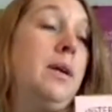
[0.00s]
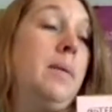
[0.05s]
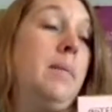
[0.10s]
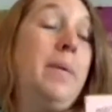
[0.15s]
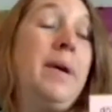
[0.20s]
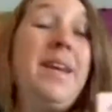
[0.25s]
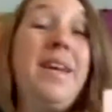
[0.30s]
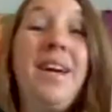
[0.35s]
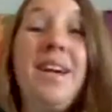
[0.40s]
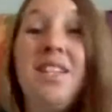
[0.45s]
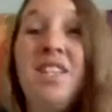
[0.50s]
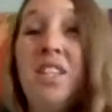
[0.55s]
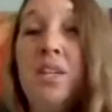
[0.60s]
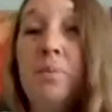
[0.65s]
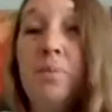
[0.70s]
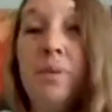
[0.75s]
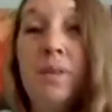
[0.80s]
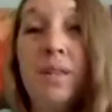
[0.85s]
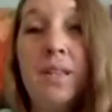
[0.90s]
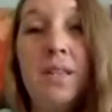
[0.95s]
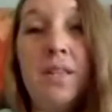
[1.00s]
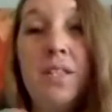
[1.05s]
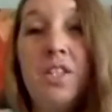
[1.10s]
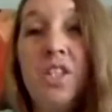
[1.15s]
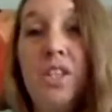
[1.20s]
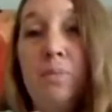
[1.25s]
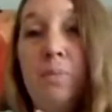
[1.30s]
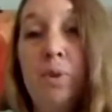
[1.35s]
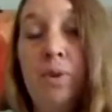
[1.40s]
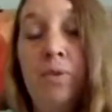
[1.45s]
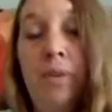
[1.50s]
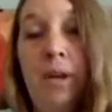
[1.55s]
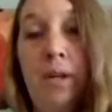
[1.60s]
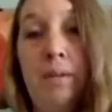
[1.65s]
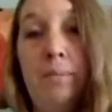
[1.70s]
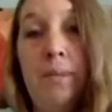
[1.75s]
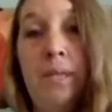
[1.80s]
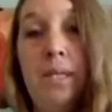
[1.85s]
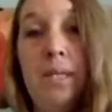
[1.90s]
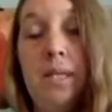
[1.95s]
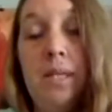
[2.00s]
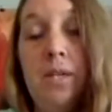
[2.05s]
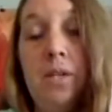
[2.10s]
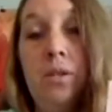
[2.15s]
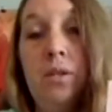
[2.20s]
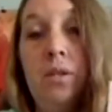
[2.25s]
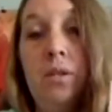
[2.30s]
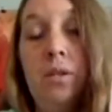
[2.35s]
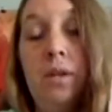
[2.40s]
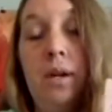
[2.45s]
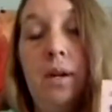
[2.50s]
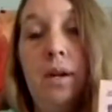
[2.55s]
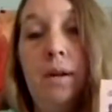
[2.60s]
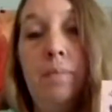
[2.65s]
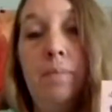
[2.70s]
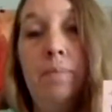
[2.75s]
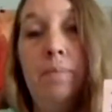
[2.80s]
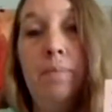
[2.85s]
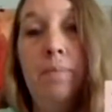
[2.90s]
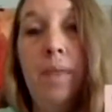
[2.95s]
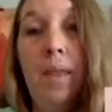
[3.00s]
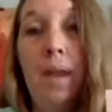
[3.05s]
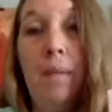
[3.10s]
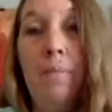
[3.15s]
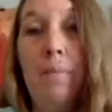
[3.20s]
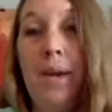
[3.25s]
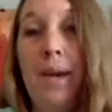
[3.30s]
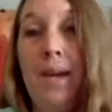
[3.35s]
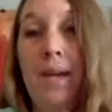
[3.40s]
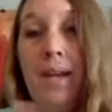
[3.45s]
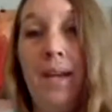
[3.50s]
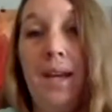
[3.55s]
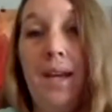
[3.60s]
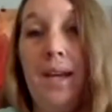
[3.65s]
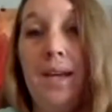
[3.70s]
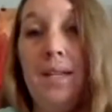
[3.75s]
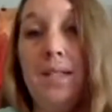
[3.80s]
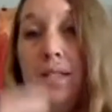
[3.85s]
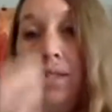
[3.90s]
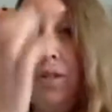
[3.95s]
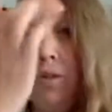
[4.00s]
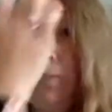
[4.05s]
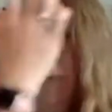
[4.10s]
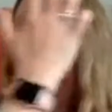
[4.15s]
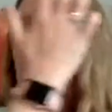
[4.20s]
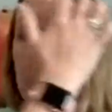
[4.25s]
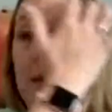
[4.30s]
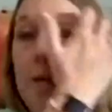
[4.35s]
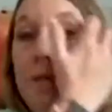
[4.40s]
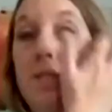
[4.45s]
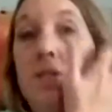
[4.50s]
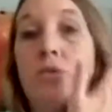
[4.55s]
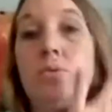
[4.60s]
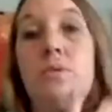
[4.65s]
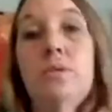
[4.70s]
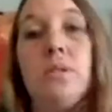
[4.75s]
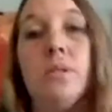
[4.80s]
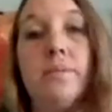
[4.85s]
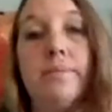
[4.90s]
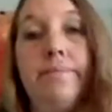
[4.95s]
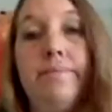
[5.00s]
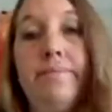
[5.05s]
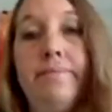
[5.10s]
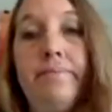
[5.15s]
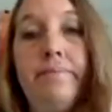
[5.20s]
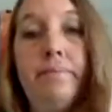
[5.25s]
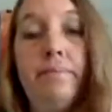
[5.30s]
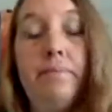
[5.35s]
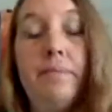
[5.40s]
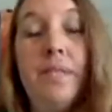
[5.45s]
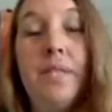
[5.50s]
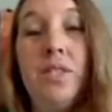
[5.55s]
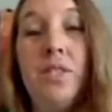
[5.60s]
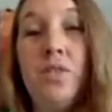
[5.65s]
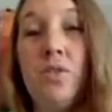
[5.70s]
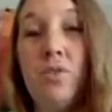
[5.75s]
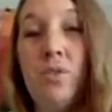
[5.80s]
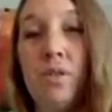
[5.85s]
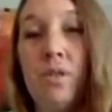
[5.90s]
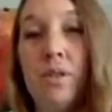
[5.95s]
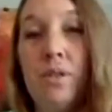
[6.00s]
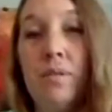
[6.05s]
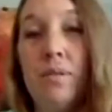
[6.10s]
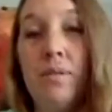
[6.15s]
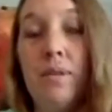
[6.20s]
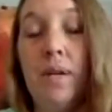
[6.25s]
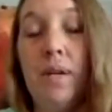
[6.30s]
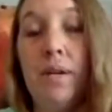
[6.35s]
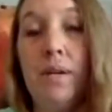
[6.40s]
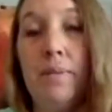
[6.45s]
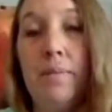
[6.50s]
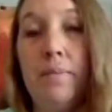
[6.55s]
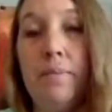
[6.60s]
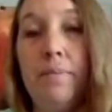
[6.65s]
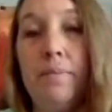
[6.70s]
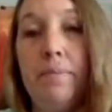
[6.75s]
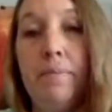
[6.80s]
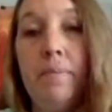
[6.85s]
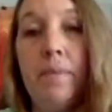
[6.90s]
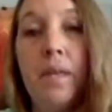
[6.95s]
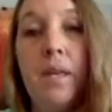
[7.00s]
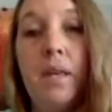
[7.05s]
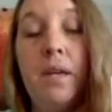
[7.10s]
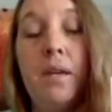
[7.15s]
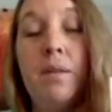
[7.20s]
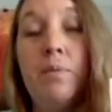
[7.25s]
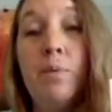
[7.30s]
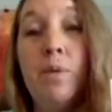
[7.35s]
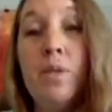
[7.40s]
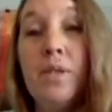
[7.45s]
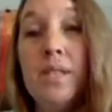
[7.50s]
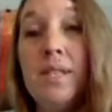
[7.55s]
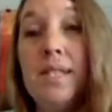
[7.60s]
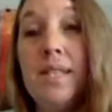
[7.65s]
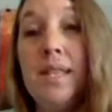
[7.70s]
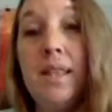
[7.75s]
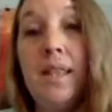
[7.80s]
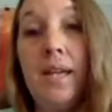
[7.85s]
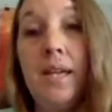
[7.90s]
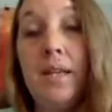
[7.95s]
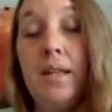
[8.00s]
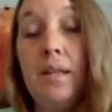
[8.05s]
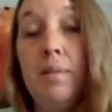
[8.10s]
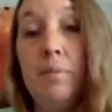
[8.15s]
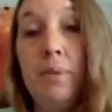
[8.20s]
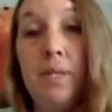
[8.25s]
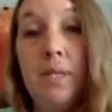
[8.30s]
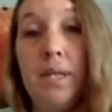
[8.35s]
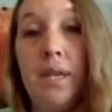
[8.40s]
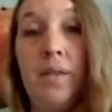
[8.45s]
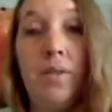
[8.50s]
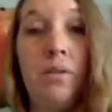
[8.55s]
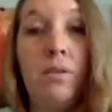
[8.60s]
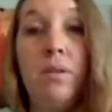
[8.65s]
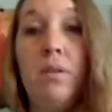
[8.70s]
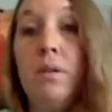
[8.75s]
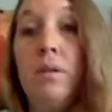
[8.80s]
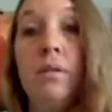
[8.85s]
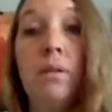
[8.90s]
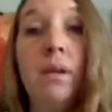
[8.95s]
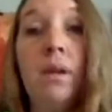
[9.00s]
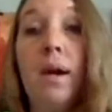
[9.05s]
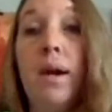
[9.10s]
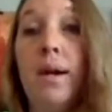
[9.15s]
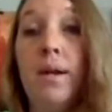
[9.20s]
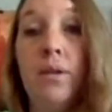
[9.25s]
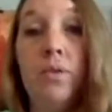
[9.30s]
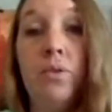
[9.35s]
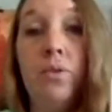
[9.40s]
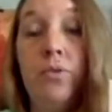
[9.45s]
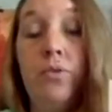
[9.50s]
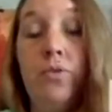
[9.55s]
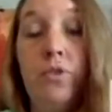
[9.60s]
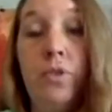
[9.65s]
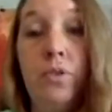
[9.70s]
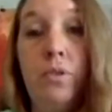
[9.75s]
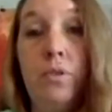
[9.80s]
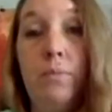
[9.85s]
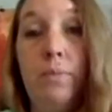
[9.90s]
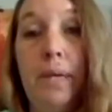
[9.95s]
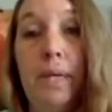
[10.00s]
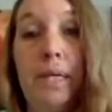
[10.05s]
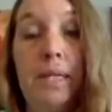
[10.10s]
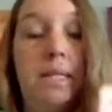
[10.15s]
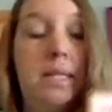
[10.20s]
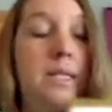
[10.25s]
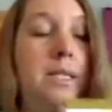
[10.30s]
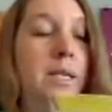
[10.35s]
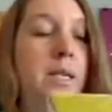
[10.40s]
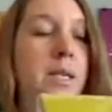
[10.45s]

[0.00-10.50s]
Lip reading: not cheaper than the cheapo vitamins that you're buying at your big box stores, because those are mostly synthetically put together and they're not whole food based.